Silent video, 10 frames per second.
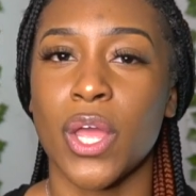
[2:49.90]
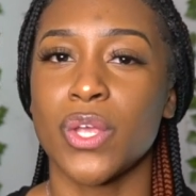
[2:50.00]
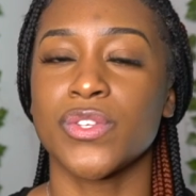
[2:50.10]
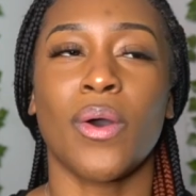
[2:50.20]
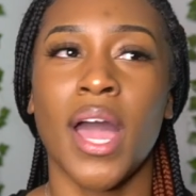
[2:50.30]

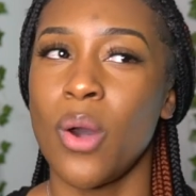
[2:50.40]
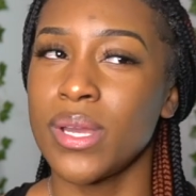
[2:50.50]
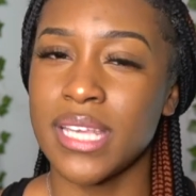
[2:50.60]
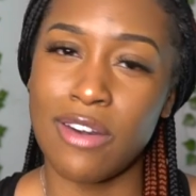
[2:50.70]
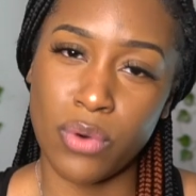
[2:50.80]
So I
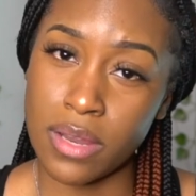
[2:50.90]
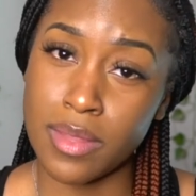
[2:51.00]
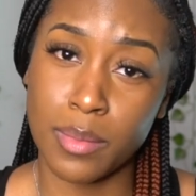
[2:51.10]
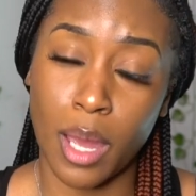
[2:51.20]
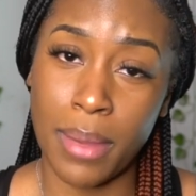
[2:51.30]
always have one of
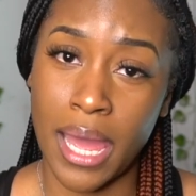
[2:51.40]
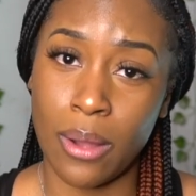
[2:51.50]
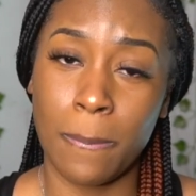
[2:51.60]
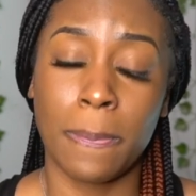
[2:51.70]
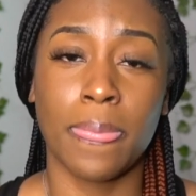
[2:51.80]
them come
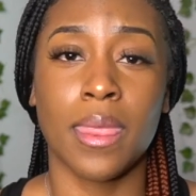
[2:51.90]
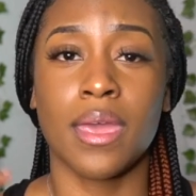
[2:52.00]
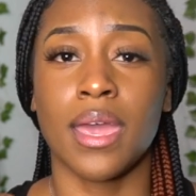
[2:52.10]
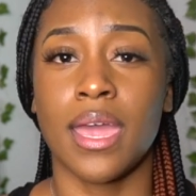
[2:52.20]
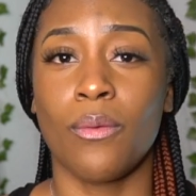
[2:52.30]
out
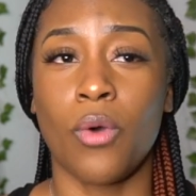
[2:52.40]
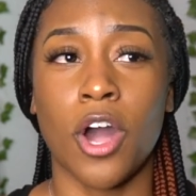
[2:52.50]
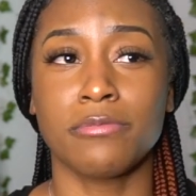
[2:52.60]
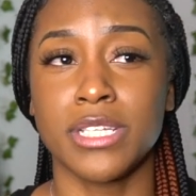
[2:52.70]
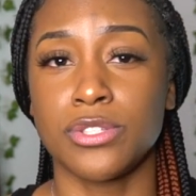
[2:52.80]
and
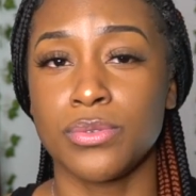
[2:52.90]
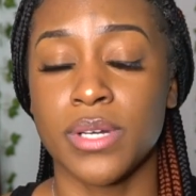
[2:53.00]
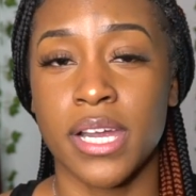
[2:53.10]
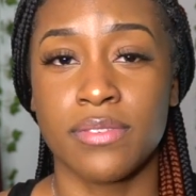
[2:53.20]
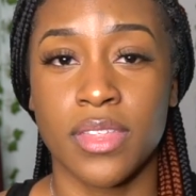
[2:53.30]
walk me to
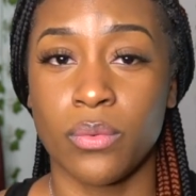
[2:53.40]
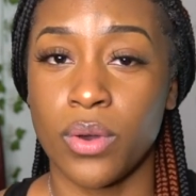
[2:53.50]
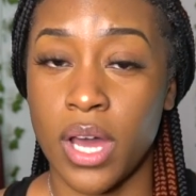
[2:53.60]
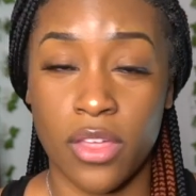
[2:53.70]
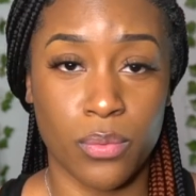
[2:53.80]
wherever the
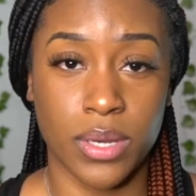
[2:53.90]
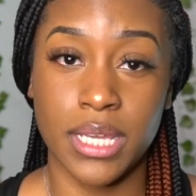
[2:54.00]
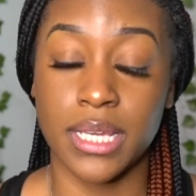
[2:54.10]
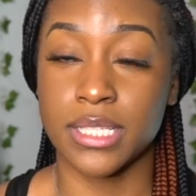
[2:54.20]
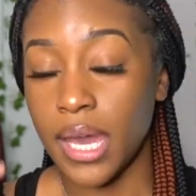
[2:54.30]
other one
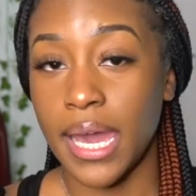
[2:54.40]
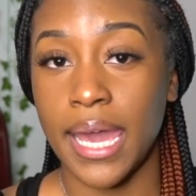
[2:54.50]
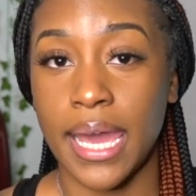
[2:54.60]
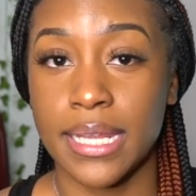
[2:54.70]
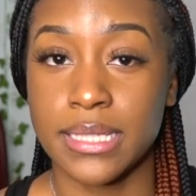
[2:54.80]
is. I
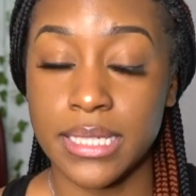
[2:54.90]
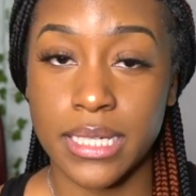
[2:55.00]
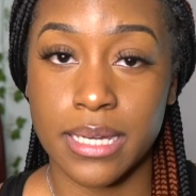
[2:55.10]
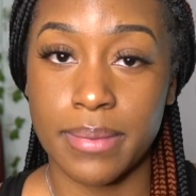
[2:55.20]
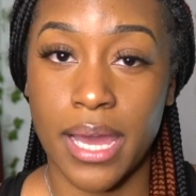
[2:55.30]
had
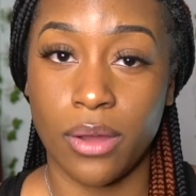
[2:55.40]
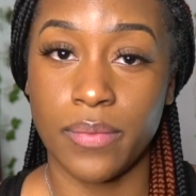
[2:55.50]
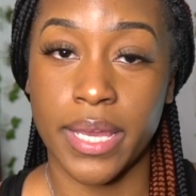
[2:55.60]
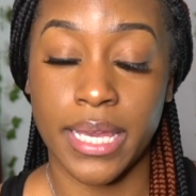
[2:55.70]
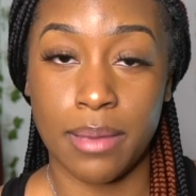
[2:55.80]
Leah come
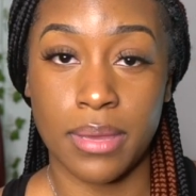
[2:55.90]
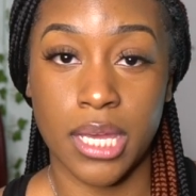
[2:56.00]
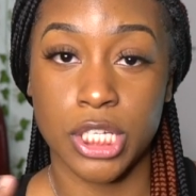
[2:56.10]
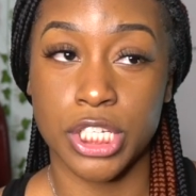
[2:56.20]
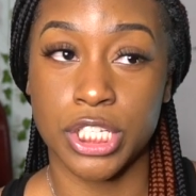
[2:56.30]
out and get
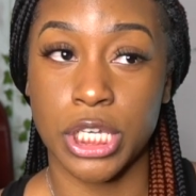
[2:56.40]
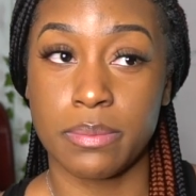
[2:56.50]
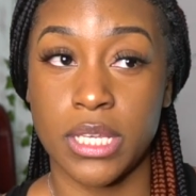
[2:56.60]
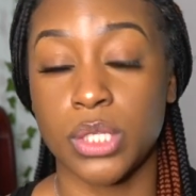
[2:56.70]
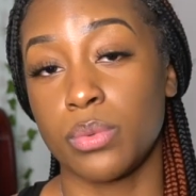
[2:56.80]
me, and she took
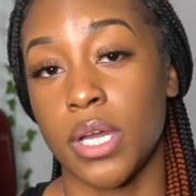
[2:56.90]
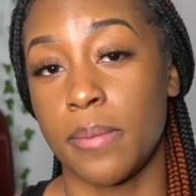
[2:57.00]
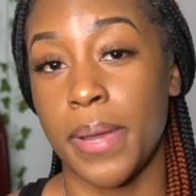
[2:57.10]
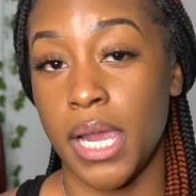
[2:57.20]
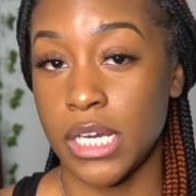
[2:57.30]
me to where
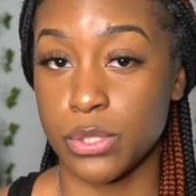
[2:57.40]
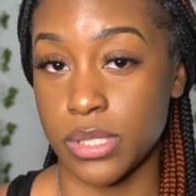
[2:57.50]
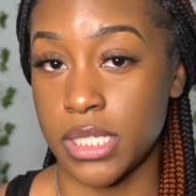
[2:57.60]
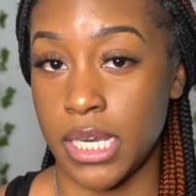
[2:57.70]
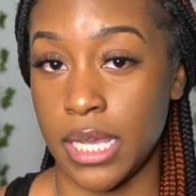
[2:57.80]
Paris
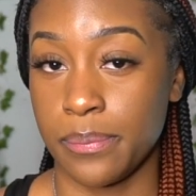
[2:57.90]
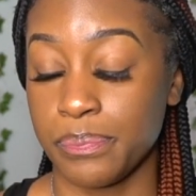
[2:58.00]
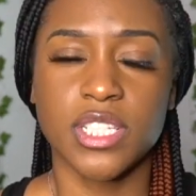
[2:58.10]
was sitting.